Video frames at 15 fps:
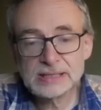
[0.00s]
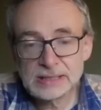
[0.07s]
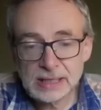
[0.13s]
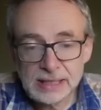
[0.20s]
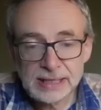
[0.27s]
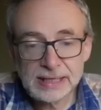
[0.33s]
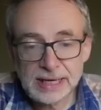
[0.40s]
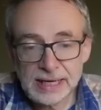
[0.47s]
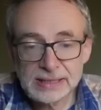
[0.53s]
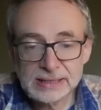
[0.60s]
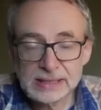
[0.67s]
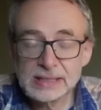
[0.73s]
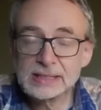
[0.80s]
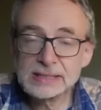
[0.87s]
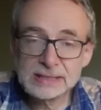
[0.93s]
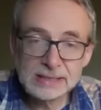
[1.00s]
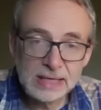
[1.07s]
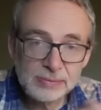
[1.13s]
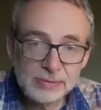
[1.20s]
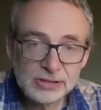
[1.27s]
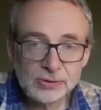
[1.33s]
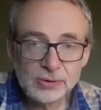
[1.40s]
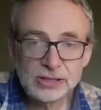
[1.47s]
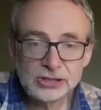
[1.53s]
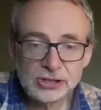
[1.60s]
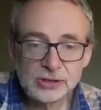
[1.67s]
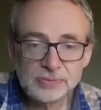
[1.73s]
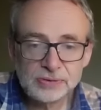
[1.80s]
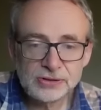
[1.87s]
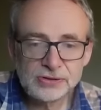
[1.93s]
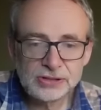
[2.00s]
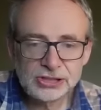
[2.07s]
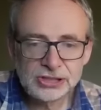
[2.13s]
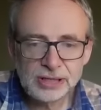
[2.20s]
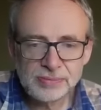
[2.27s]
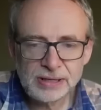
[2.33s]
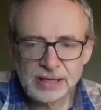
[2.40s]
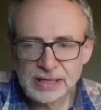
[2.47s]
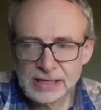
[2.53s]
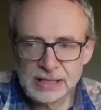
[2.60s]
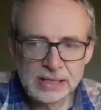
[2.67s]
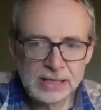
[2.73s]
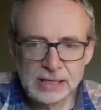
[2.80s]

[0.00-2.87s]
Sun in Cancer. Semi-square Jupiter in Gemini.